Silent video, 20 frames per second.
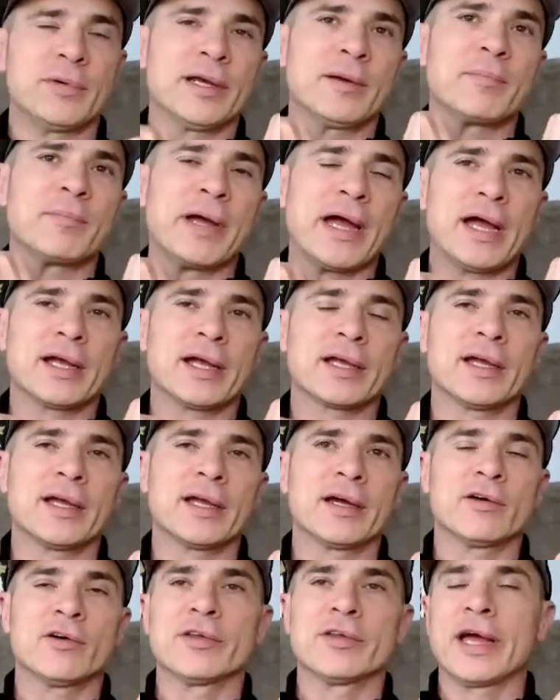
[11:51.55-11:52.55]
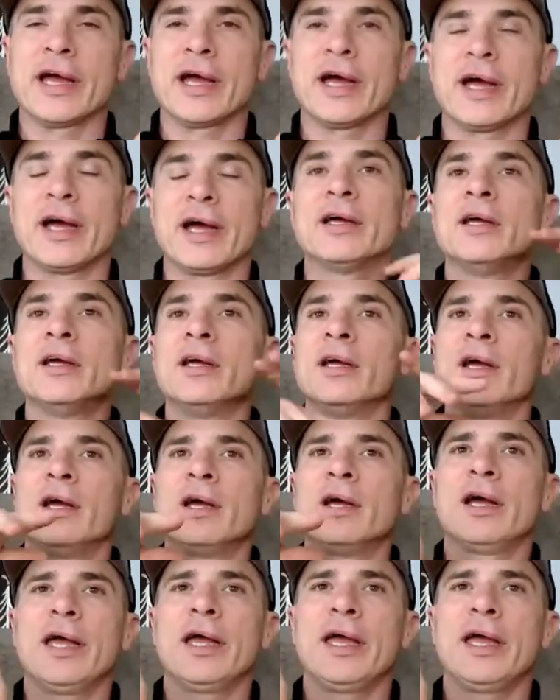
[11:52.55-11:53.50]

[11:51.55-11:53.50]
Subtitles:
and then bring it back. I got all that.